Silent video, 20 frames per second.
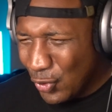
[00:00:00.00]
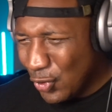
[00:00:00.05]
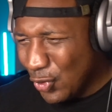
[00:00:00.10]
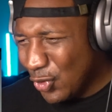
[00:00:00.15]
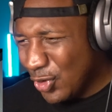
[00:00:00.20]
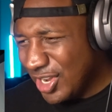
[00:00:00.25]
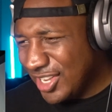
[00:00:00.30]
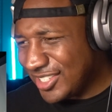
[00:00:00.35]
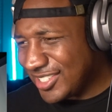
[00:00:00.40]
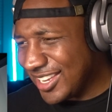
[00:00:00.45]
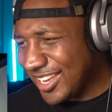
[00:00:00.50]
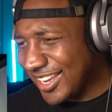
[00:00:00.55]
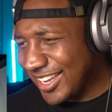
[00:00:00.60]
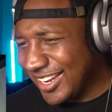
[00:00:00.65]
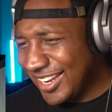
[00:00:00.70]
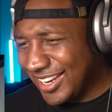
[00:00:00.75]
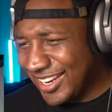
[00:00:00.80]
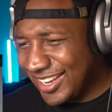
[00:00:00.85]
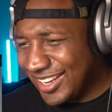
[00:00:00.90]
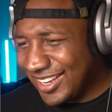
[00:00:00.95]
Ooh, we taking
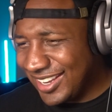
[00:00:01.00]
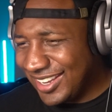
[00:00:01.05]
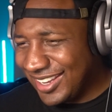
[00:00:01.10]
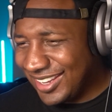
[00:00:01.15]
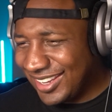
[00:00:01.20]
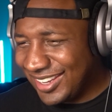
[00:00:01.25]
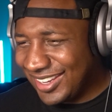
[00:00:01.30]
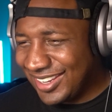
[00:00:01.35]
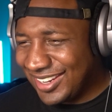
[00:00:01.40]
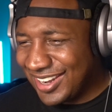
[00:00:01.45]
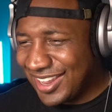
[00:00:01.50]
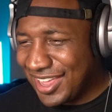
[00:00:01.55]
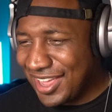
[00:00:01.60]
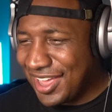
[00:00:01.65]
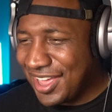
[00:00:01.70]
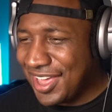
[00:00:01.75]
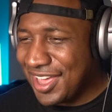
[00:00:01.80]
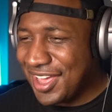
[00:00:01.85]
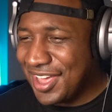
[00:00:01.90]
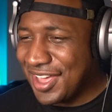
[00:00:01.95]
it
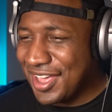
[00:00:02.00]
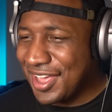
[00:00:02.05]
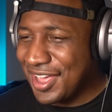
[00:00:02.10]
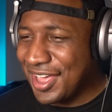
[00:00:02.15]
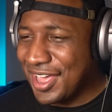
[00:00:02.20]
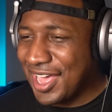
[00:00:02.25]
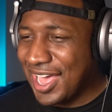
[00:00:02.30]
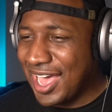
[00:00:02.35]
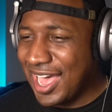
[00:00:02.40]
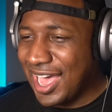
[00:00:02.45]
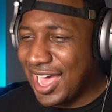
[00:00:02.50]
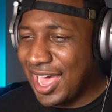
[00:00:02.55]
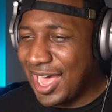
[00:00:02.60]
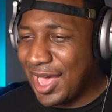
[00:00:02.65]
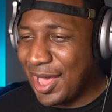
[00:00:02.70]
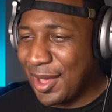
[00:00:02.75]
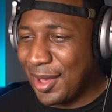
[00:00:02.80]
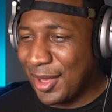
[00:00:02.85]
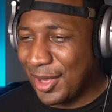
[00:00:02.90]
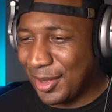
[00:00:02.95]

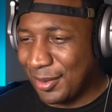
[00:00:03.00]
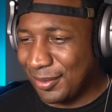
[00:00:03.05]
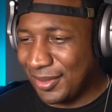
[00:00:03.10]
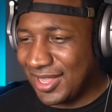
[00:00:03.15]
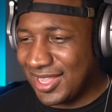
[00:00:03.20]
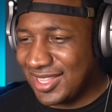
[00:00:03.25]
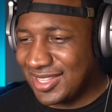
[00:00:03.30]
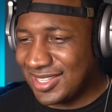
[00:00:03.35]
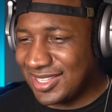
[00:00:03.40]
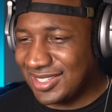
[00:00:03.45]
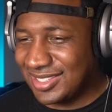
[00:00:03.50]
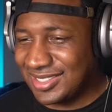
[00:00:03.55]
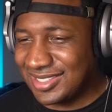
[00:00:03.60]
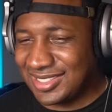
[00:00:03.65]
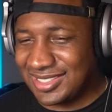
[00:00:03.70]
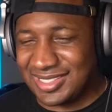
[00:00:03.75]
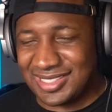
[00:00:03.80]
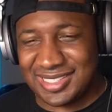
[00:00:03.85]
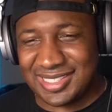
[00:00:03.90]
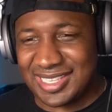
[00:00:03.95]
up.
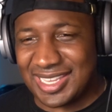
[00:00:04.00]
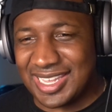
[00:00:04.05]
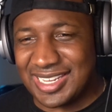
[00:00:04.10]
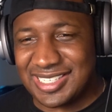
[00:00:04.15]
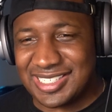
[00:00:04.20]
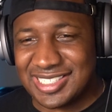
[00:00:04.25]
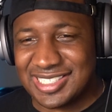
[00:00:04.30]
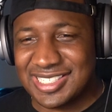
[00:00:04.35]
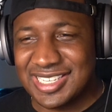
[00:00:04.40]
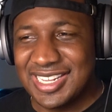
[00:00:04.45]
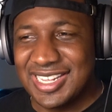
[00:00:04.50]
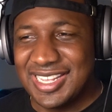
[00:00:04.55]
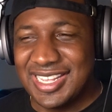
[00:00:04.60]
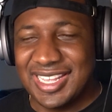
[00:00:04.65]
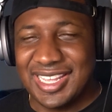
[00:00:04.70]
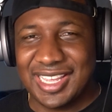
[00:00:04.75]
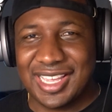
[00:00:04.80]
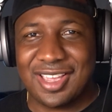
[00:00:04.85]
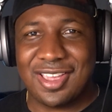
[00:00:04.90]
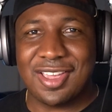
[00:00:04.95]
It just
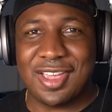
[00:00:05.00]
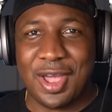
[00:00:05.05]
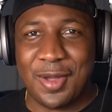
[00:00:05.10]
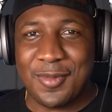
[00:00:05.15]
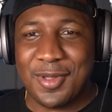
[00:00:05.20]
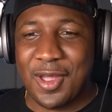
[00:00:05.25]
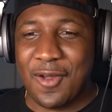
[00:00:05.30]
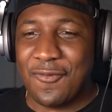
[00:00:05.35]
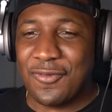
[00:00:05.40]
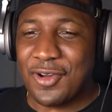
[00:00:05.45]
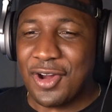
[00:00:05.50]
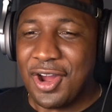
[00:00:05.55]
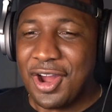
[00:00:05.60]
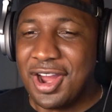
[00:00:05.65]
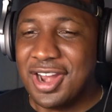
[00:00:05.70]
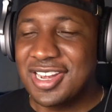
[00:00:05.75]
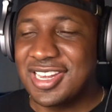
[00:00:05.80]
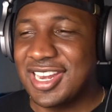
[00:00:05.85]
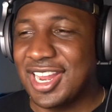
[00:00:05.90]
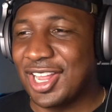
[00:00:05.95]
cut me off
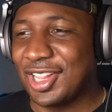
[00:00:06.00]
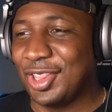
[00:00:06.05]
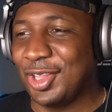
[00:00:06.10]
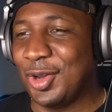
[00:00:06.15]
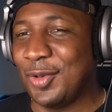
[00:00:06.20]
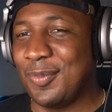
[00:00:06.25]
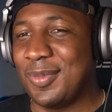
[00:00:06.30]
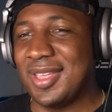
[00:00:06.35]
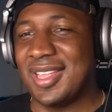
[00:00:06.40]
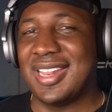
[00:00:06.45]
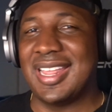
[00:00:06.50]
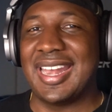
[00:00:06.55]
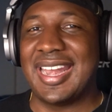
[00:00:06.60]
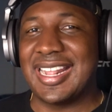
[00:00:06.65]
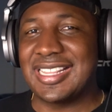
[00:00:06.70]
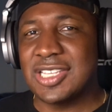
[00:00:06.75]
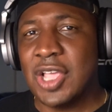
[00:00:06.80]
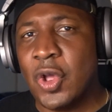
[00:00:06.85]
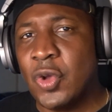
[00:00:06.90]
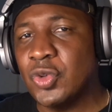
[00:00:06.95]
guard there a little bit. And
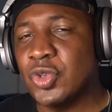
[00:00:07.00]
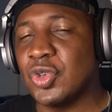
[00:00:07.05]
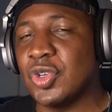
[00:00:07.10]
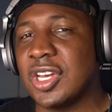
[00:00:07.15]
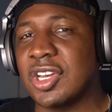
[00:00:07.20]
I told you,